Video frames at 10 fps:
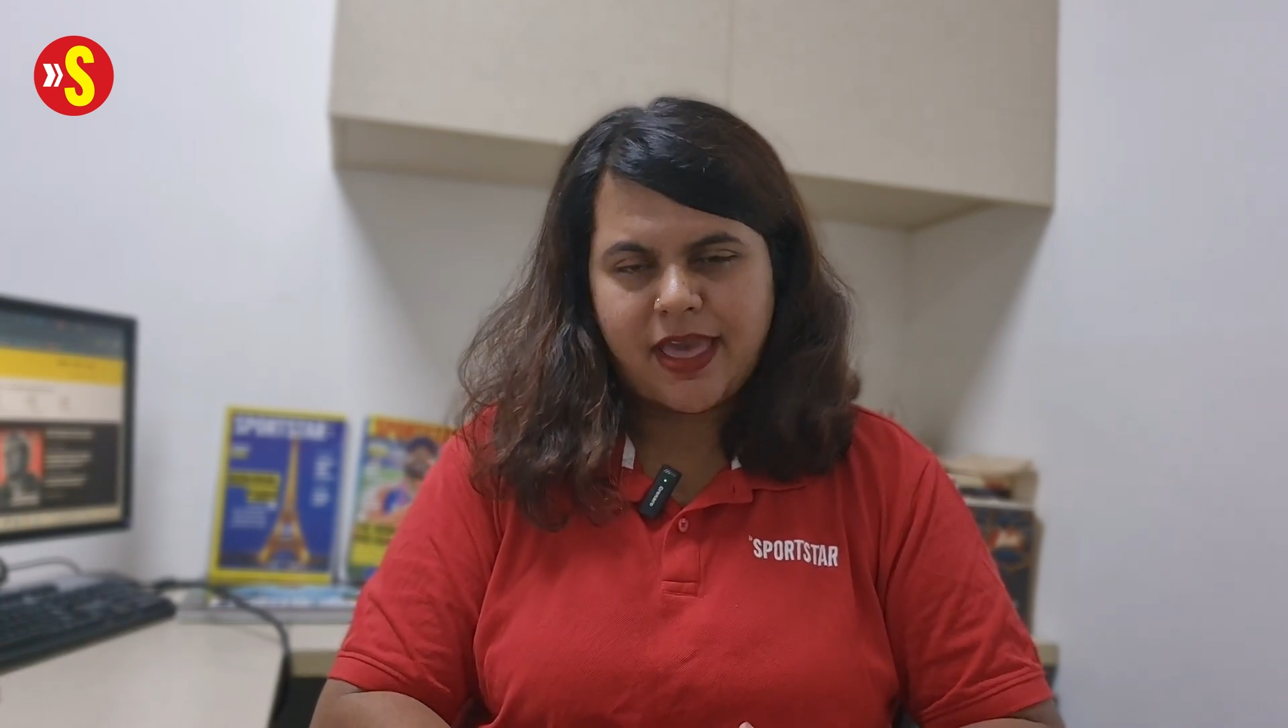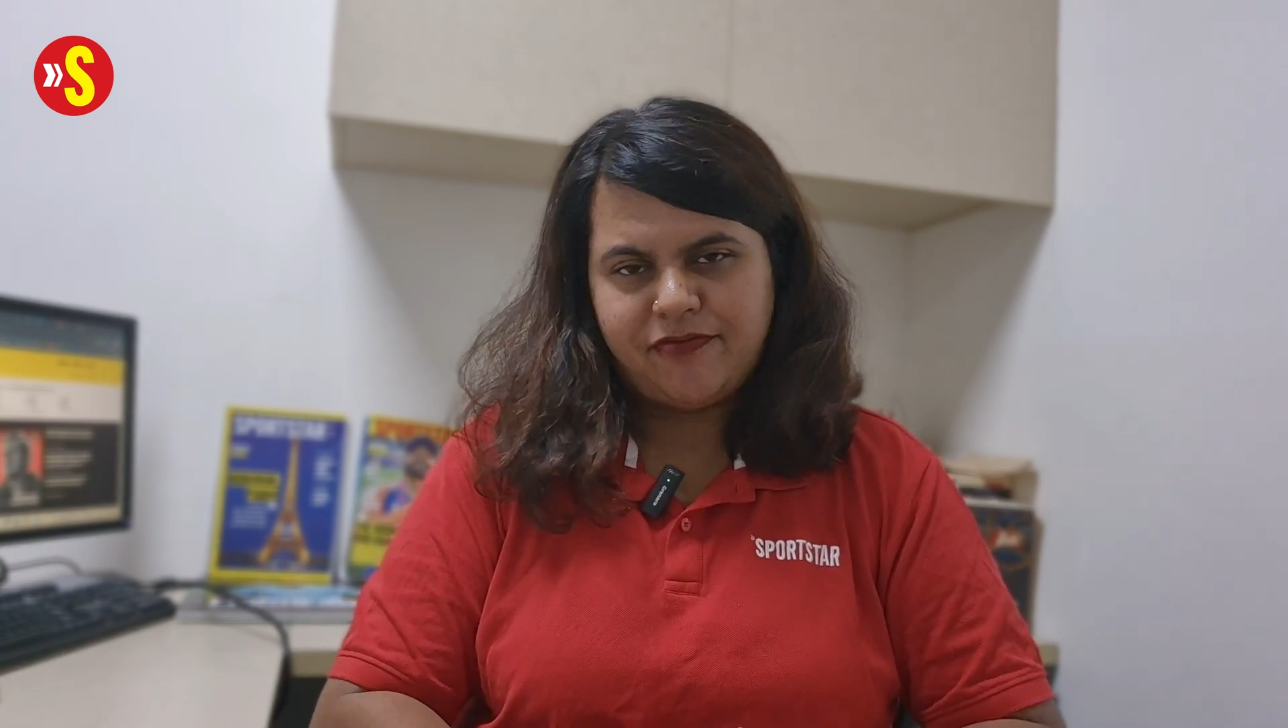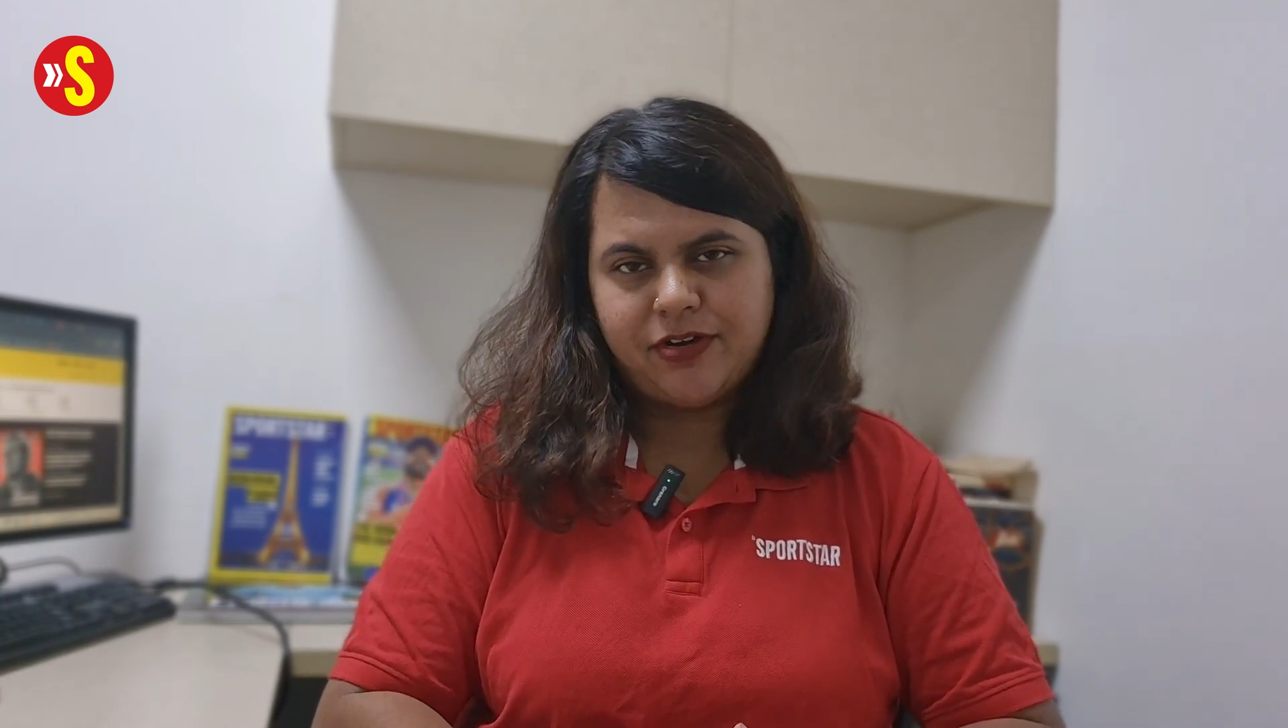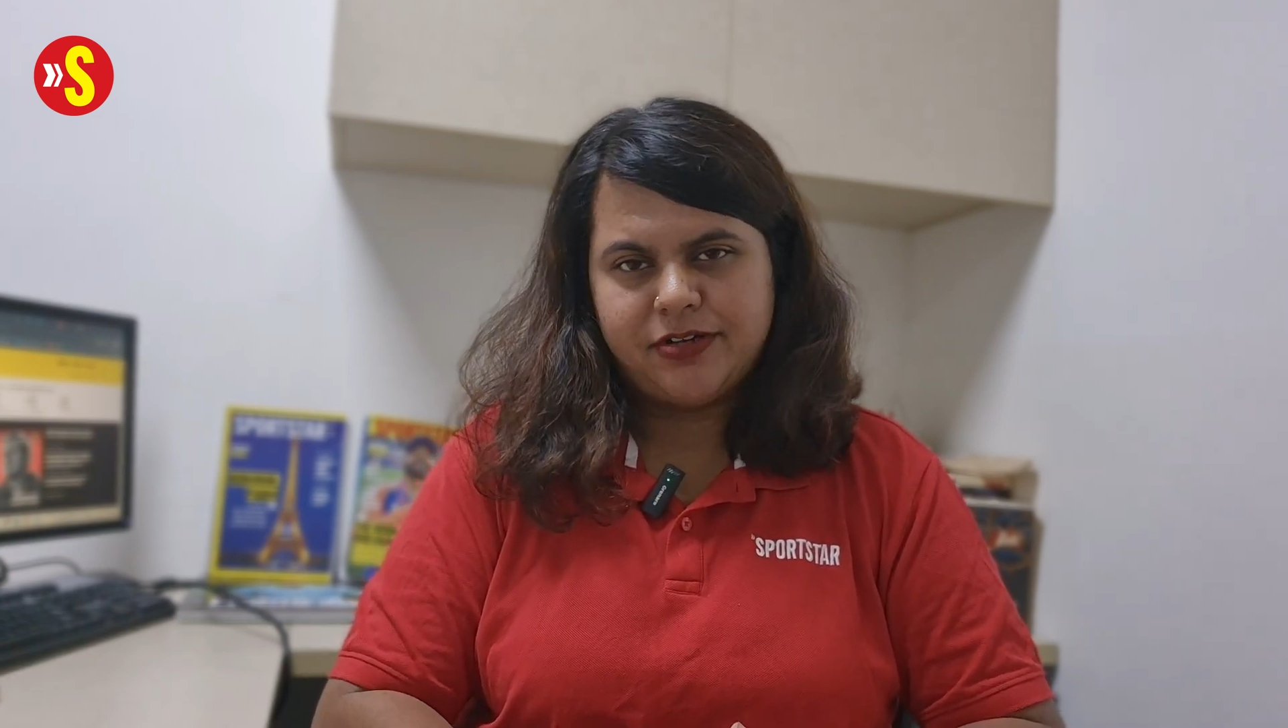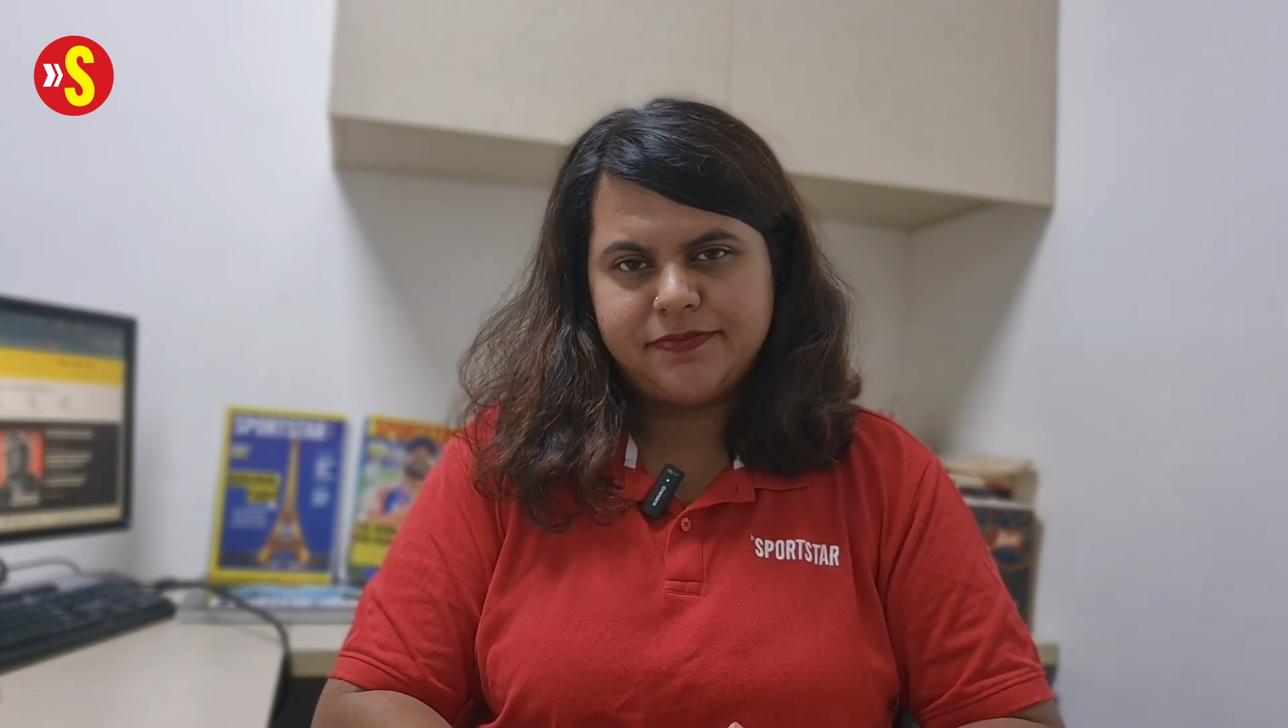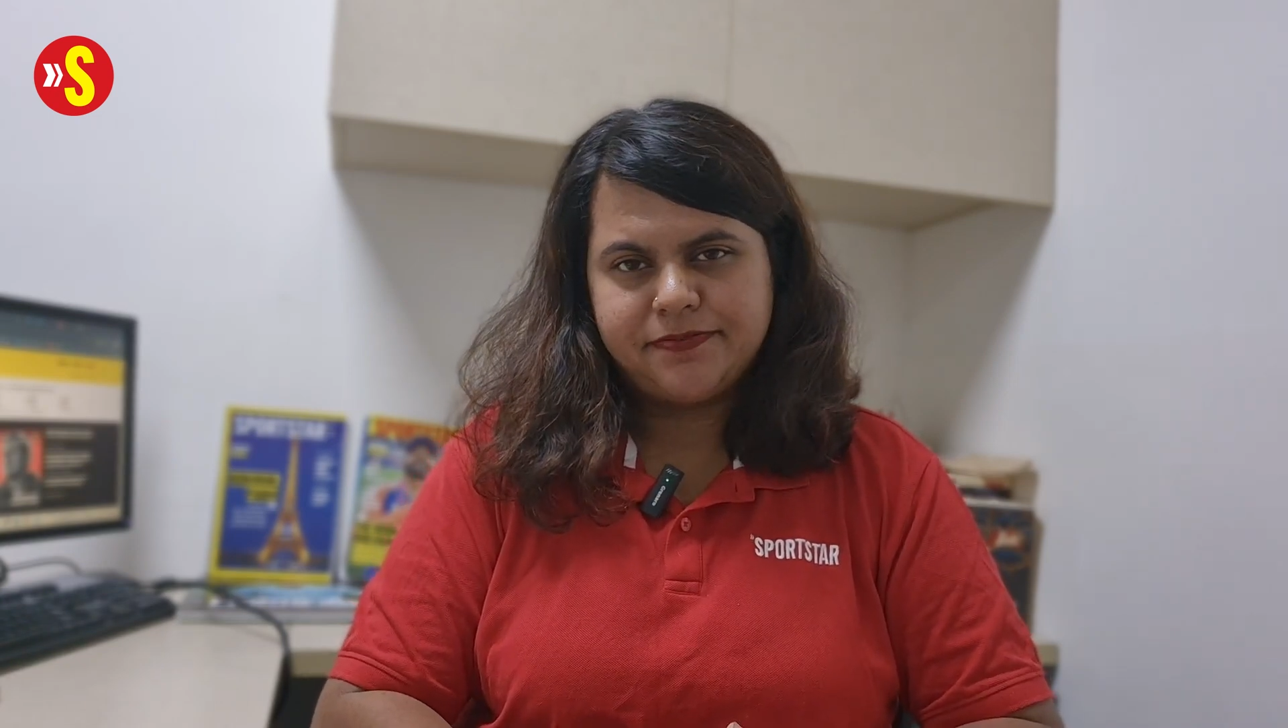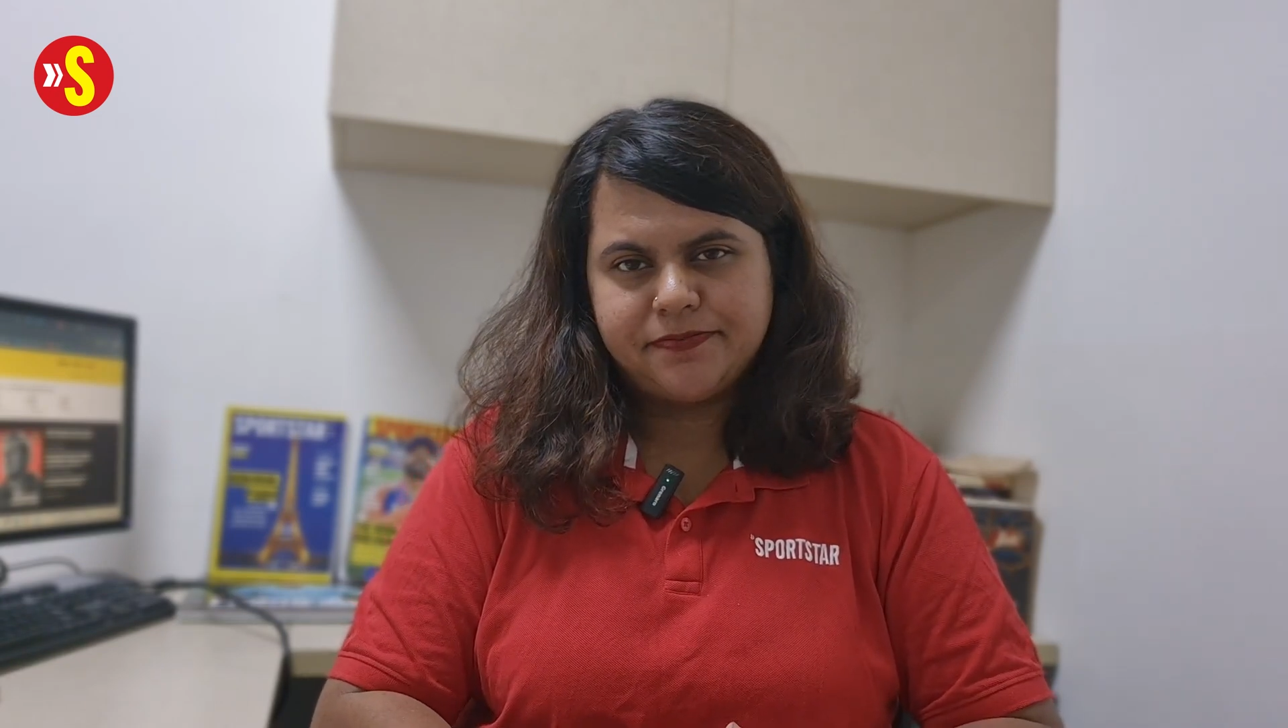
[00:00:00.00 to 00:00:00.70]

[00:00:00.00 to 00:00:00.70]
effort.